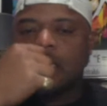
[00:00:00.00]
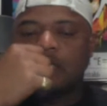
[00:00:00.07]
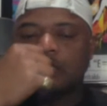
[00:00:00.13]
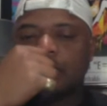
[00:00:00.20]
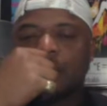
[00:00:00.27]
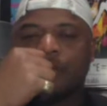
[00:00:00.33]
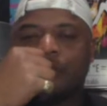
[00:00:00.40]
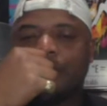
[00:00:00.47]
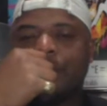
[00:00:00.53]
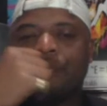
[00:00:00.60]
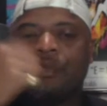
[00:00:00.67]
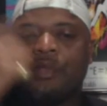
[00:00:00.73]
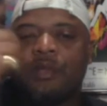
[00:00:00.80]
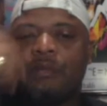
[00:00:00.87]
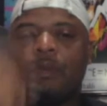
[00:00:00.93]
So
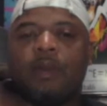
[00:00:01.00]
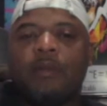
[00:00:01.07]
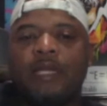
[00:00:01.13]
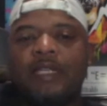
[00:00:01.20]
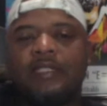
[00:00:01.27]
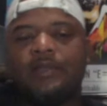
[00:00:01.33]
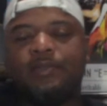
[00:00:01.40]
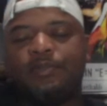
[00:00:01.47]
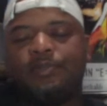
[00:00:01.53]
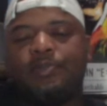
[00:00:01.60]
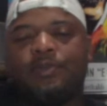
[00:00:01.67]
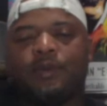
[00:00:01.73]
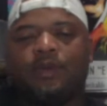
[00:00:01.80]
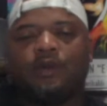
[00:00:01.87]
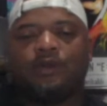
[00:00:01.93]
maybe they,
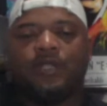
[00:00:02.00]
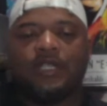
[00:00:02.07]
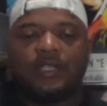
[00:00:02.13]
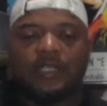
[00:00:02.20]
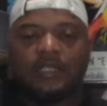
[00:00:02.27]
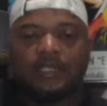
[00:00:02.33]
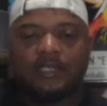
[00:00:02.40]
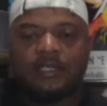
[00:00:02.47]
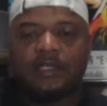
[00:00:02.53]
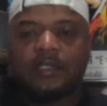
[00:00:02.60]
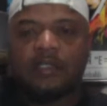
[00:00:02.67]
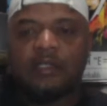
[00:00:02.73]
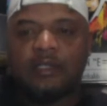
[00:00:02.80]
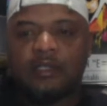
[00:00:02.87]
did this stunt,